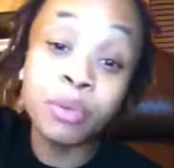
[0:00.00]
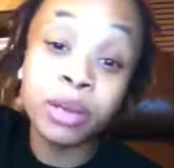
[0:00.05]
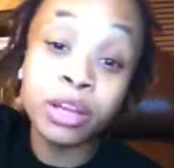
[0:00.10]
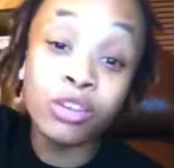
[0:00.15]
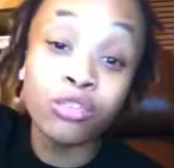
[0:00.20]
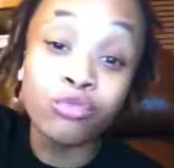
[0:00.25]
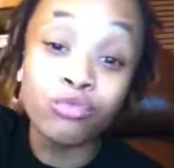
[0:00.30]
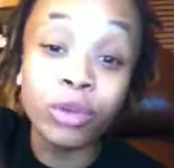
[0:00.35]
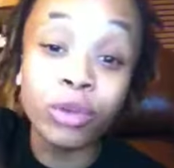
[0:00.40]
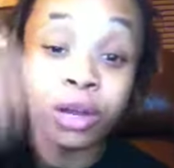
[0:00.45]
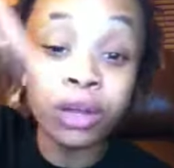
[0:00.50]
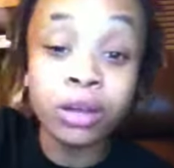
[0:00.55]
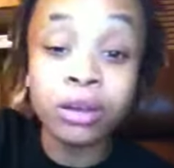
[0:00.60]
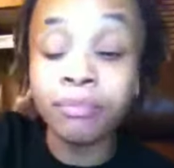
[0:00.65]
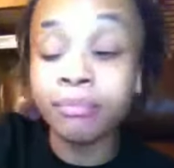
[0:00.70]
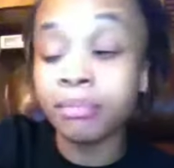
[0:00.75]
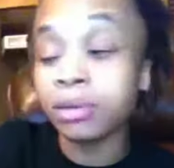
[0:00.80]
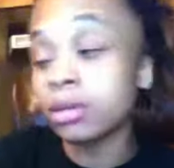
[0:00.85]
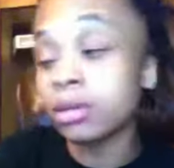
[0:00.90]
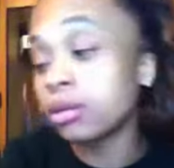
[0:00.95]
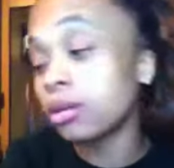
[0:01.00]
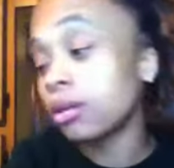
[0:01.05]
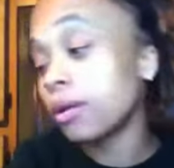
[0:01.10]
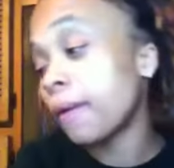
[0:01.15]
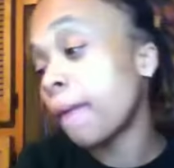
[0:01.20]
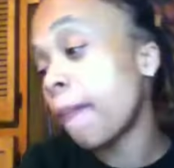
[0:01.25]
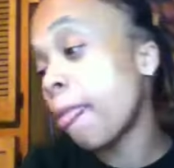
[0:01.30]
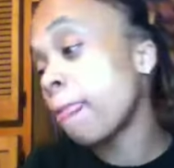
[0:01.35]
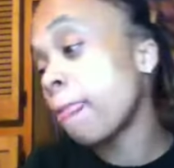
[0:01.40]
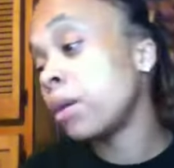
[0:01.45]
be the real me.
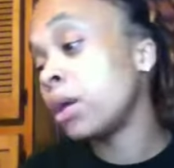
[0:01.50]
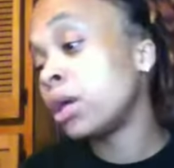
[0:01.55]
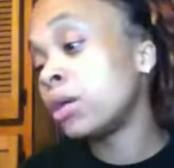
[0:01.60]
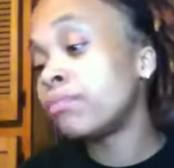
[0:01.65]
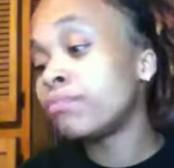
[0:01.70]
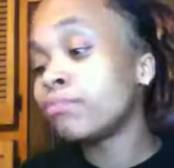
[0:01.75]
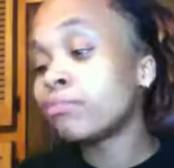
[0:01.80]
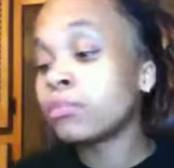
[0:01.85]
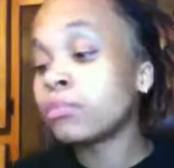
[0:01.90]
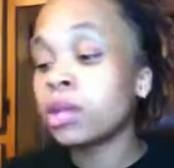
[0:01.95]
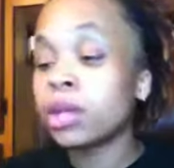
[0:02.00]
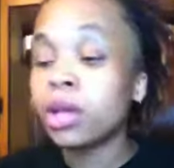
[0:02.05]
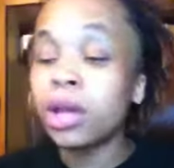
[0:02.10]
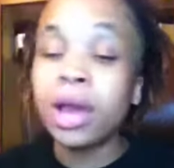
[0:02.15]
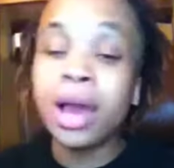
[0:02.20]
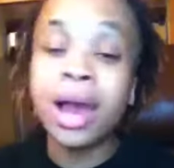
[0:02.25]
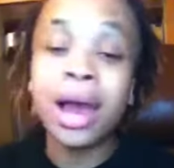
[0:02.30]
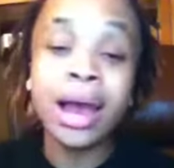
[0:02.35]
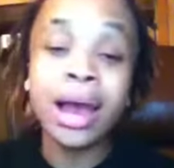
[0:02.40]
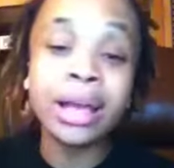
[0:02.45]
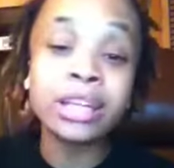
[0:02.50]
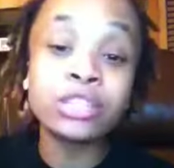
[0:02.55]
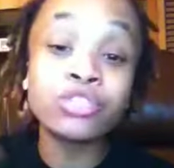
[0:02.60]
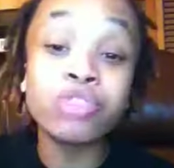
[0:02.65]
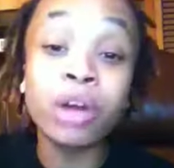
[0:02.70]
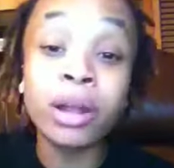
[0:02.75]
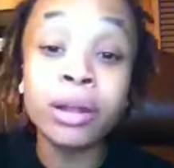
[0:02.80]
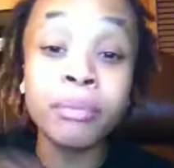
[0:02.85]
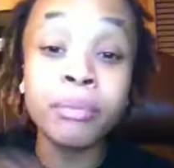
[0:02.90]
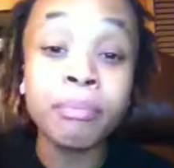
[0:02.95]
I ain't
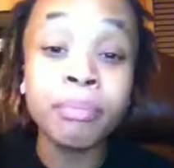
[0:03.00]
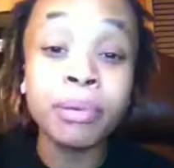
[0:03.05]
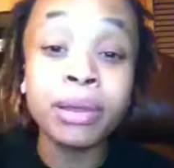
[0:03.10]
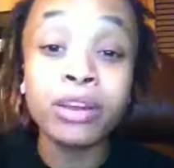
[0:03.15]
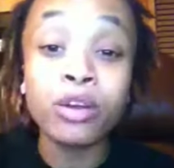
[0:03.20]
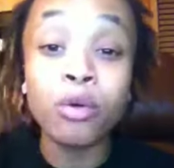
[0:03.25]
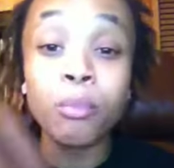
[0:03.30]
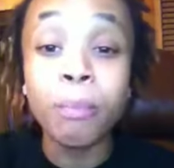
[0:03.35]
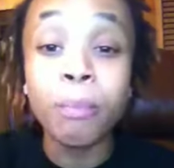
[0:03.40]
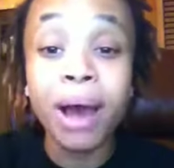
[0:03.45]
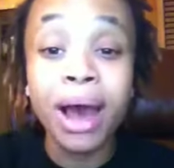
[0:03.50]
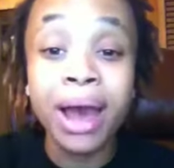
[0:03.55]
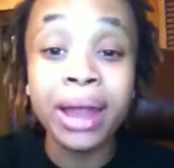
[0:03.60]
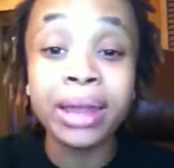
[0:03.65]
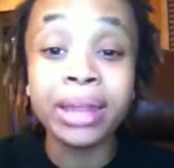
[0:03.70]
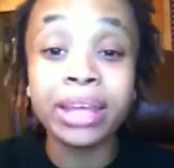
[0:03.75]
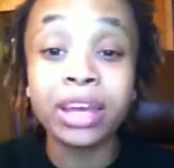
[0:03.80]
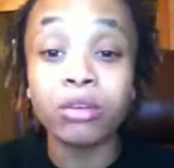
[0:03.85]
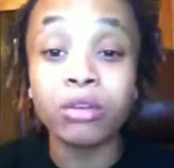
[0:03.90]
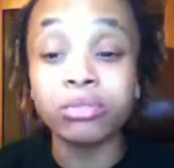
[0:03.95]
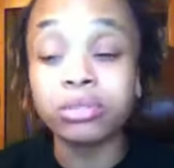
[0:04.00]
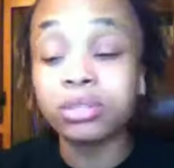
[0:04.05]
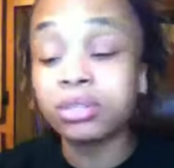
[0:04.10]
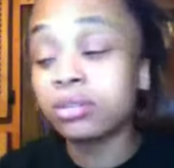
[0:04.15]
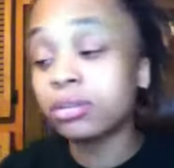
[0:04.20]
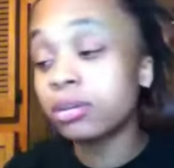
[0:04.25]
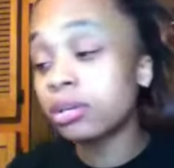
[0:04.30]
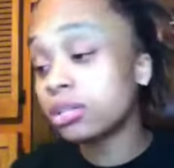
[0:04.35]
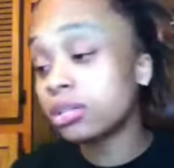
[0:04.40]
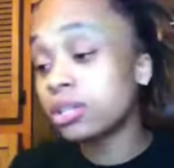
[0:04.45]
trying to be nobody else.
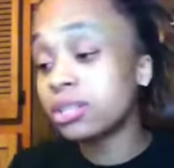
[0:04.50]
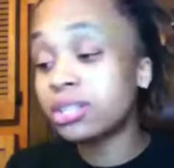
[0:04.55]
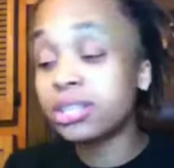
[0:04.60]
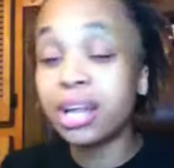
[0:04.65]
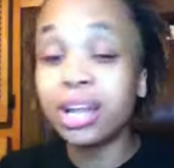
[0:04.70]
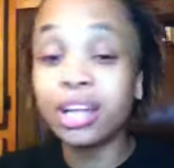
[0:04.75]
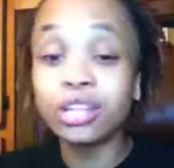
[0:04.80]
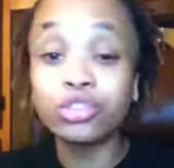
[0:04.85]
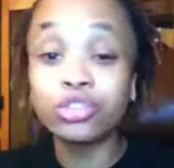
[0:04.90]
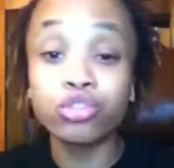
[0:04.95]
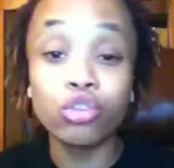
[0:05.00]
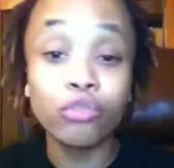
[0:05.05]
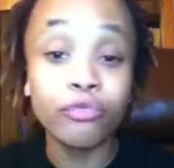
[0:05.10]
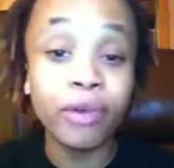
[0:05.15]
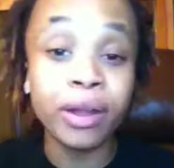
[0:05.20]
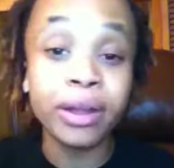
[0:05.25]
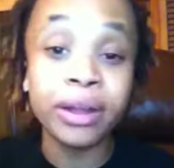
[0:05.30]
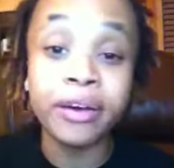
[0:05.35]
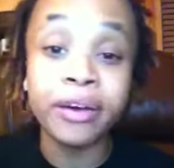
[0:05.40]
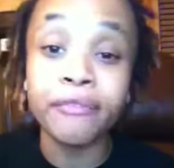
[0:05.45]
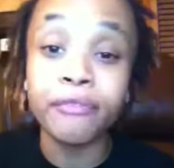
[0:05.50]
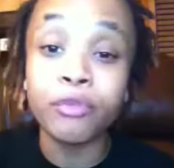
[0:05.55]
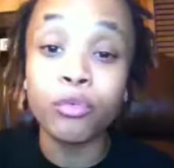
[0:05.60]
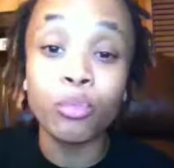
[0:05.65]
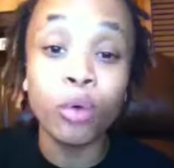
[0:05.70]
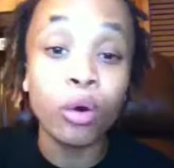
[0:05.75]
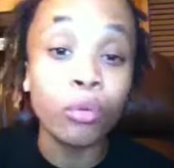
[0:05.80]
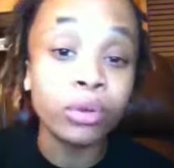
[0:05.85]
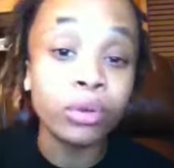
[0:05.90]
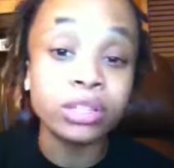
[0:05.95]
To tell the truth, I never
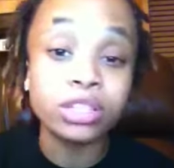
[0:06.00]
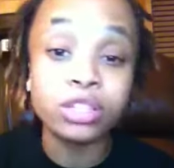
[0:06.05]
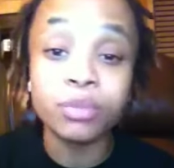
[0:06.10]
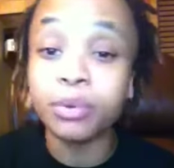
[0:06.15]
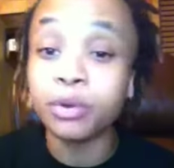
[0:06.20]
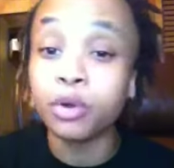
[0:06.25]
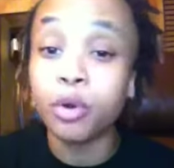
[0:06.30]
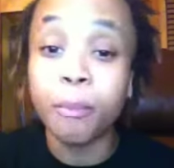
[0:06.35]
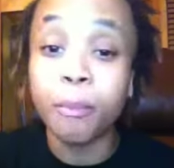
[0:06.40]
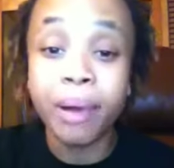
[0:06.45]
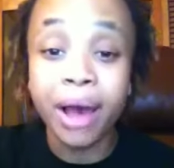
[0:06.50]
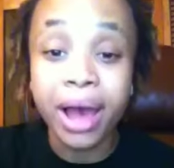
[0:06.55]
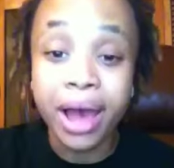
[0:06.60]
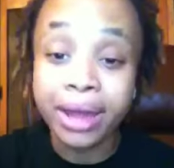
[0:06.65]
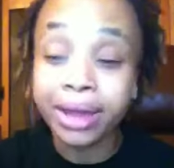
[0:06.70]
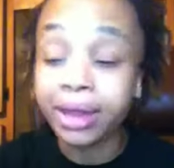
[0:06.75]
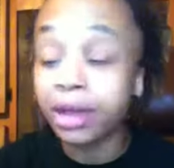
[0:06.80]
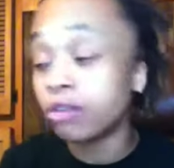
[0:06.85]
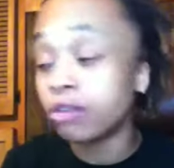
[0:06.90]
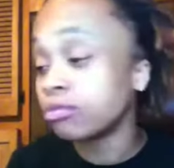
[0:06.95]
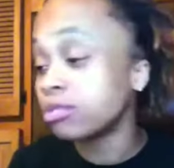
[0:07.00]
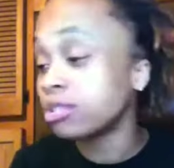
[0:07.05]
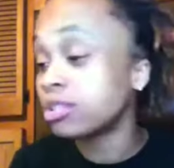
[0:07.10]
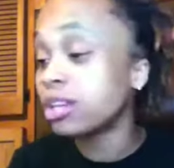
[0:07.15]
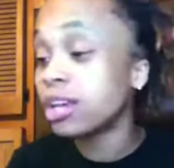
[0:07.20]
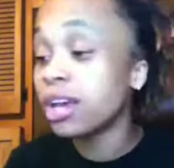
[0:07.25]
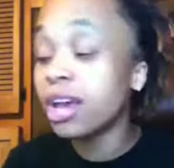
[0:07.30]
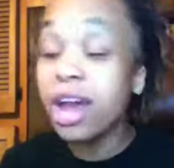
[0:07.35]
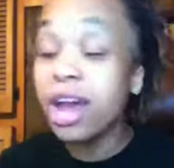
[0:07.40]
wanted to be nobody else.